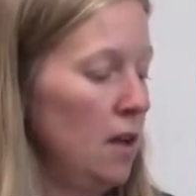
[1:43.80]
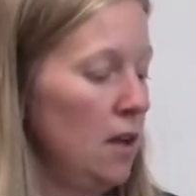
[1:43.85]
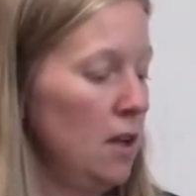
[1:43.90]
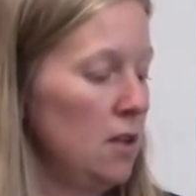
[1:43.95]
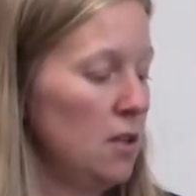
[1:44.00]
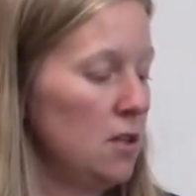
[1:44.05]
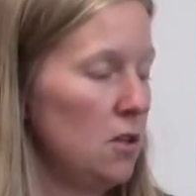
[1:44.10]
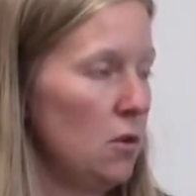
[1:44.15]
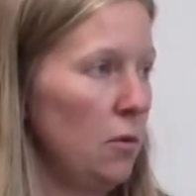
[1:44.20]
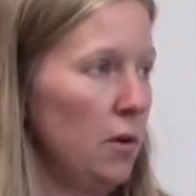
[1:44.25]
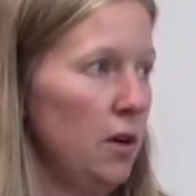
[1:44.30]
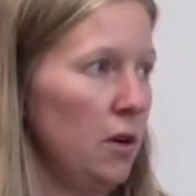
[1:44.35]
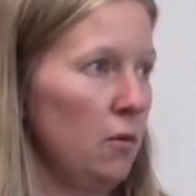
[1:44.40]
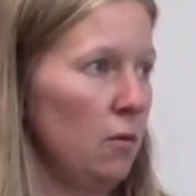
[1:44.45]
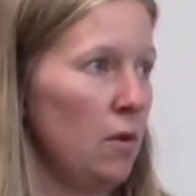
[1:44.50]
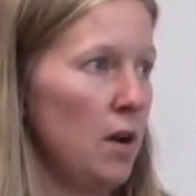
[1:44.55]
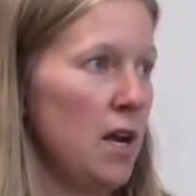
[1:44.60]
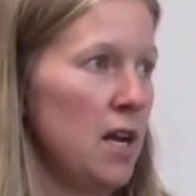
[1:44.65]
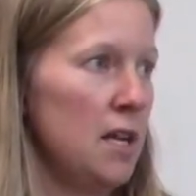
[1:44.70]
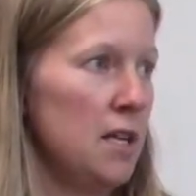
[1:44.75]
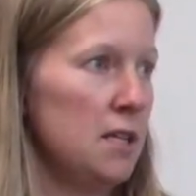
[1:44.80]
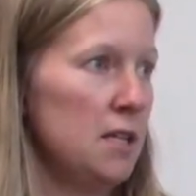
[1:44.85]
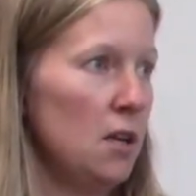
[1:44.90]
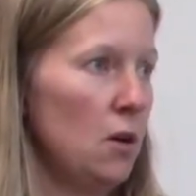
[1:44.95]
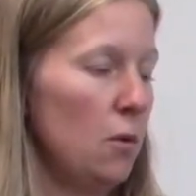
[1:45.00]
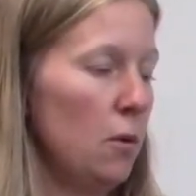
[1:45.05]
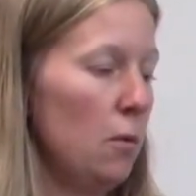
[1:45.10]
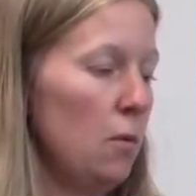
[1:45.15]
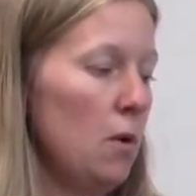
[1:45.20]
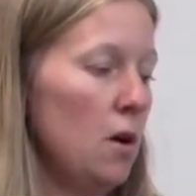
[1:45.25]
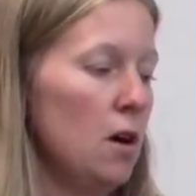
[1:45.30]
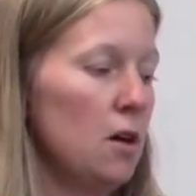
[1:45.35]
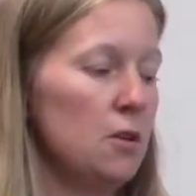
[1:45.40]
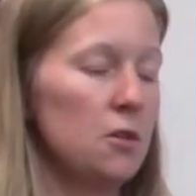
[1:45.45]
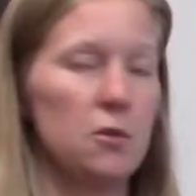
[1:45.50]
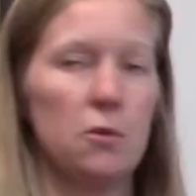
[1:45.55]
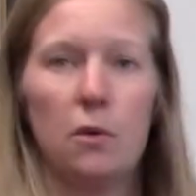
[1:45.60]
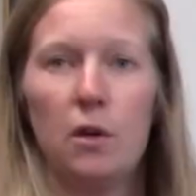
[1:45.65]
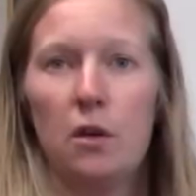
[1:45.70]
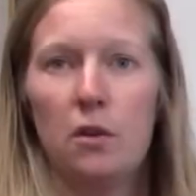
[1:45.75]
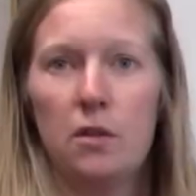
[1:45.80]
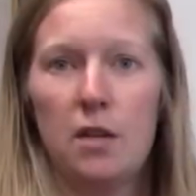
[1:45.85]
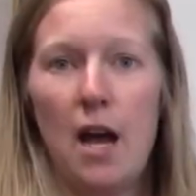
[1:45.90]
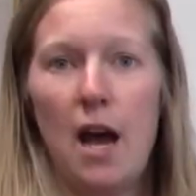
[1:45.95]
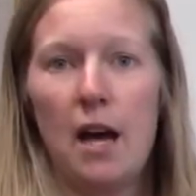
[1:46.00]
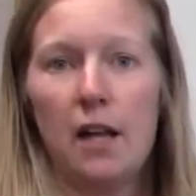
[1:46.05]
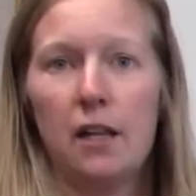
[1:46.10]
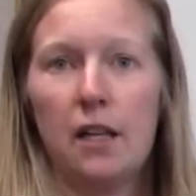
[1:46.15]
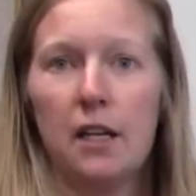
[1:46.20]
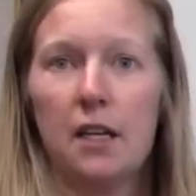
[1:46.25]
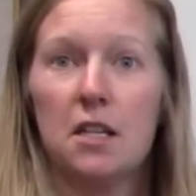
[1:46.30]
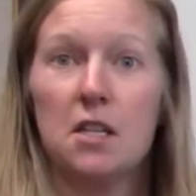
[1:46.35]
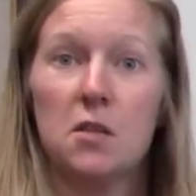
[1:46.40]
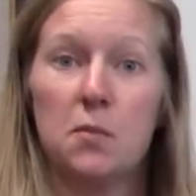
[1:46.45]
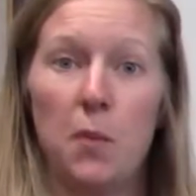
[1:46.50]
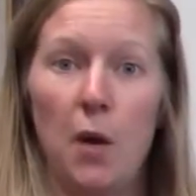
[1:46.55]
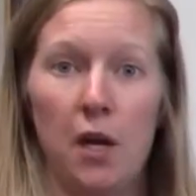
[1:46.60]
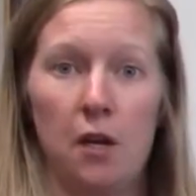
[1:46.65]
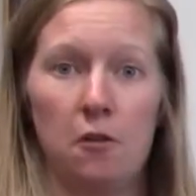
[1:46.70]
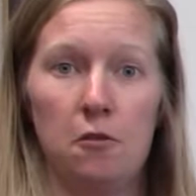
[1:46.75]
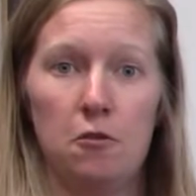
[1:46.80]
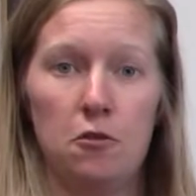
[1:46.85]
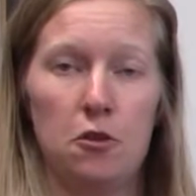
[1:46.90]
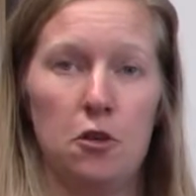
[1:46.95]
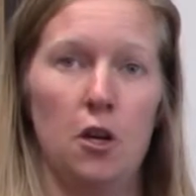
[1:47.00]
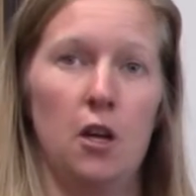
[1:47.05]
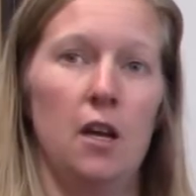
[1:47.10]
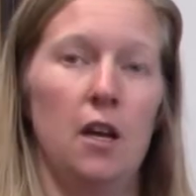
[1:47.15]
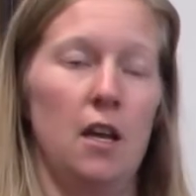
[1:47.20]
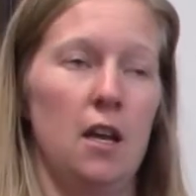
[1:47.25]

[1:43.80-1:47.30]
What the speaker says: So when it rains, we want our soil to act like a sponge